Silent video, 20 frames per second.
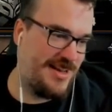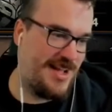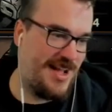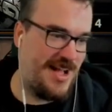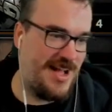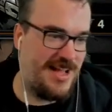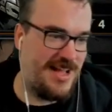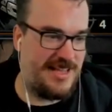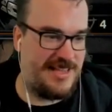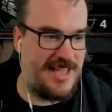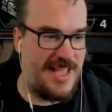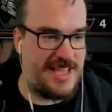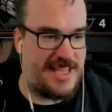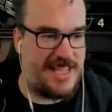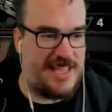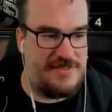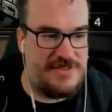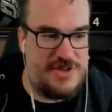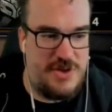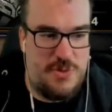god. And that
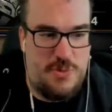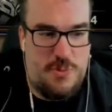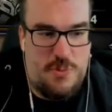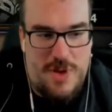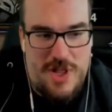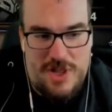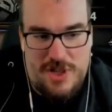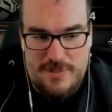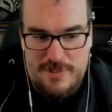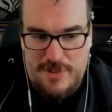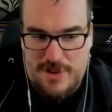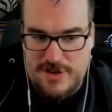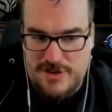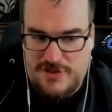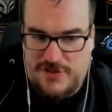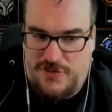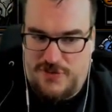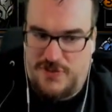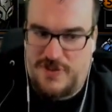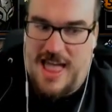gives you Wilbur's
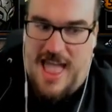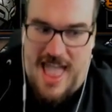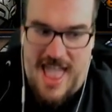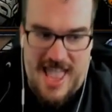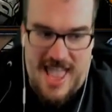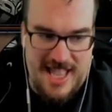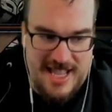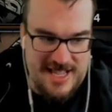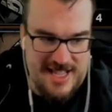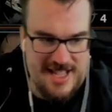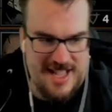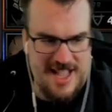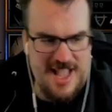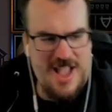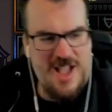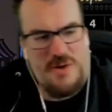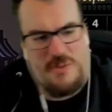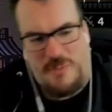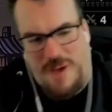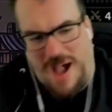flag.
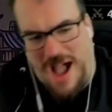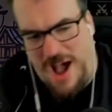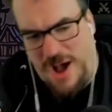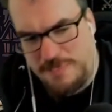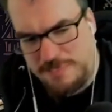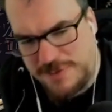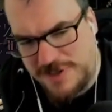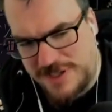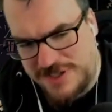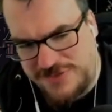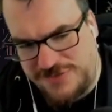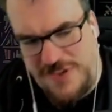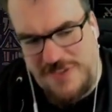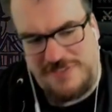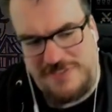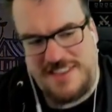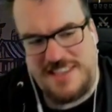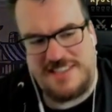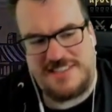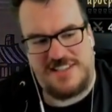Wow, plus
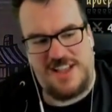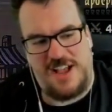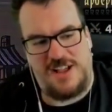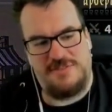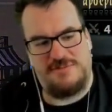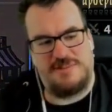50 stun